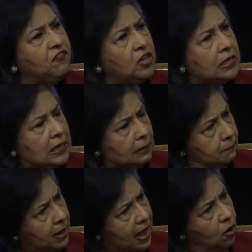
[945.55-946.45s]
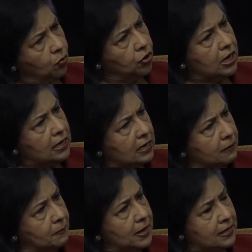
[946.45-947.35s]
feeling empowered and
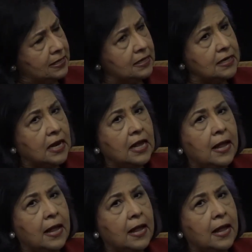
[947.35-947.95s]
independent.